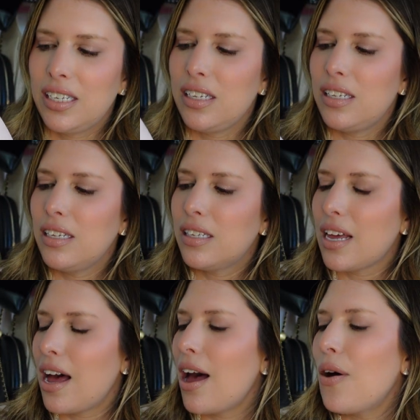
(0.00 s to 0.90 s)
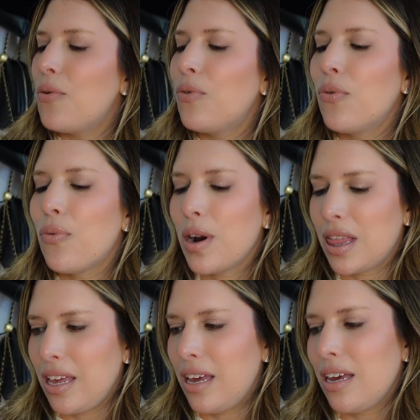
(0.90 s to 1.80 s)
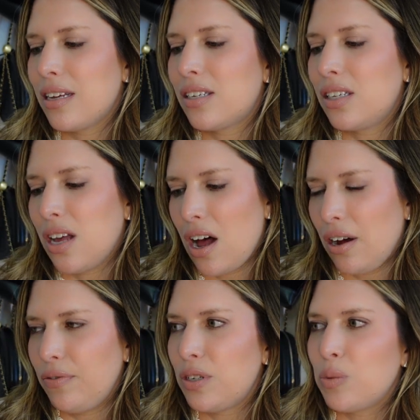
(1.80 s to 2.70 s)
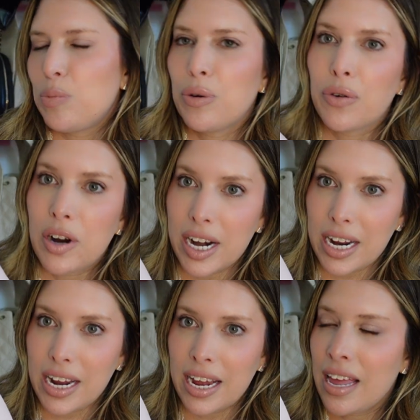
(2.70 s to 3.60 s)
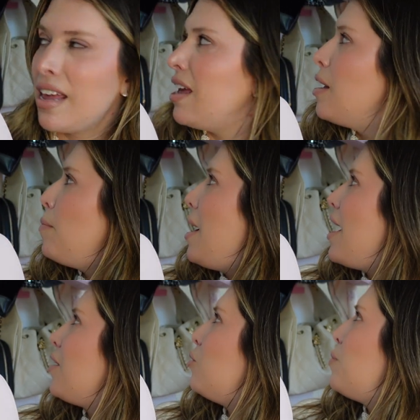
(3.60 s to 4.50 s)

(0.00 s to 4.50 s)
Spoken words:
This is really soft, pretty petal